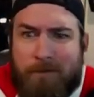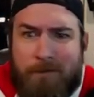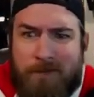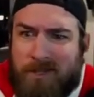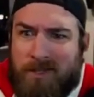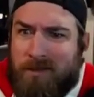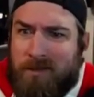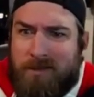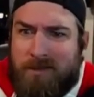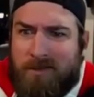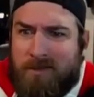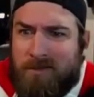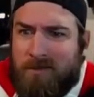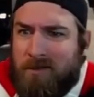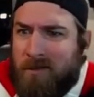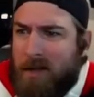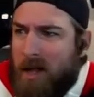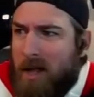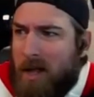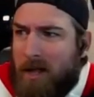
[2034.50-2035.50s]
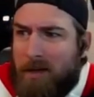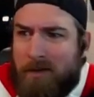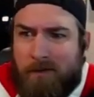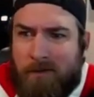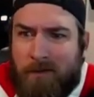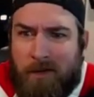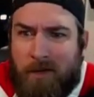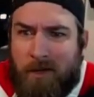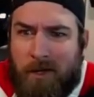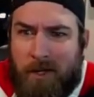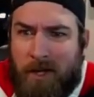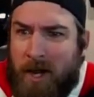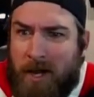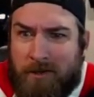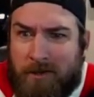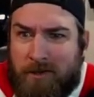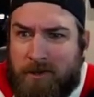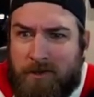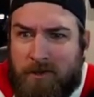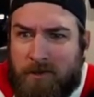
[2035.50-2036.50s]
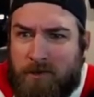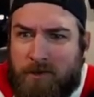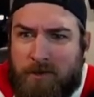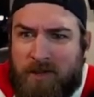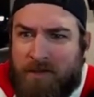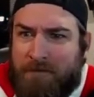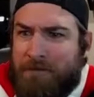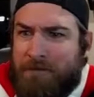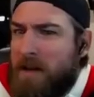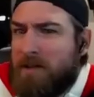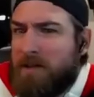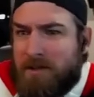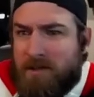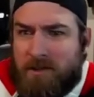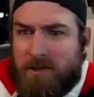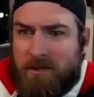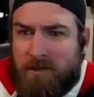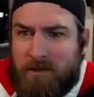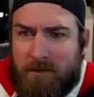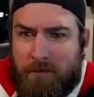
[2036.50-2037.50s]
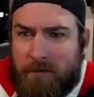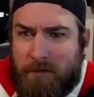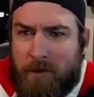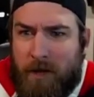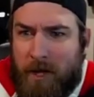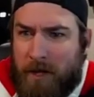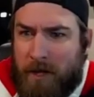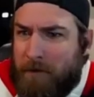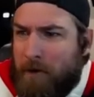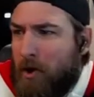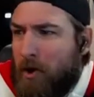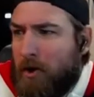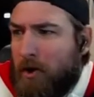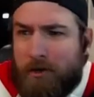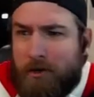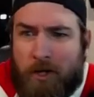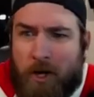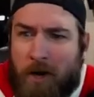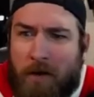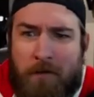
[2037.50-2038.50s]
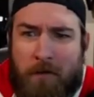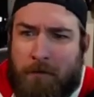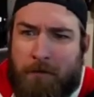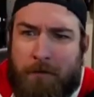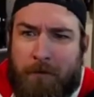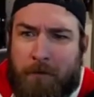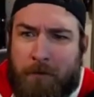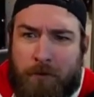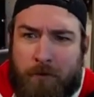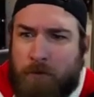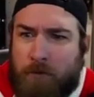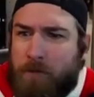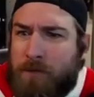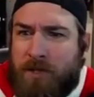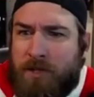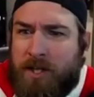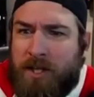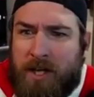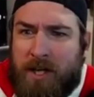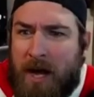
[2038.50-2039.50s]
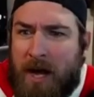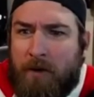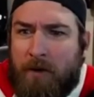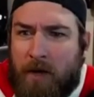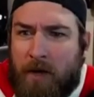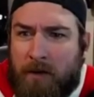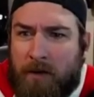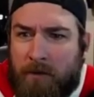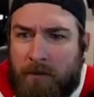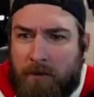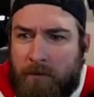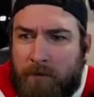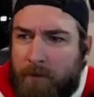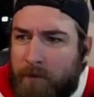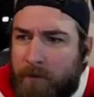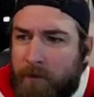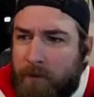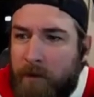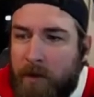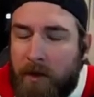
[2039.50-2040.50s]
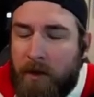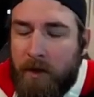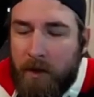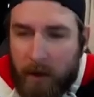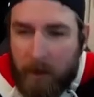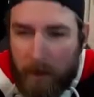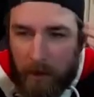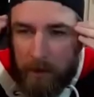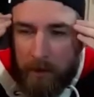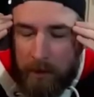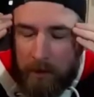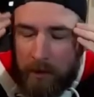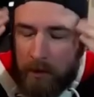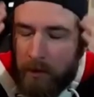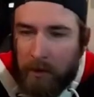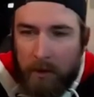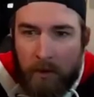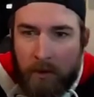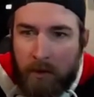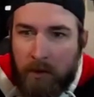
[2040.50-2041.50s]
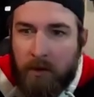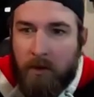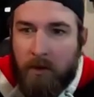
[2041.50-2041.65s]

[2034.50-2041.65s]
seats, and it has defense, like hard cover for troops to get out on. Yeah, it's they're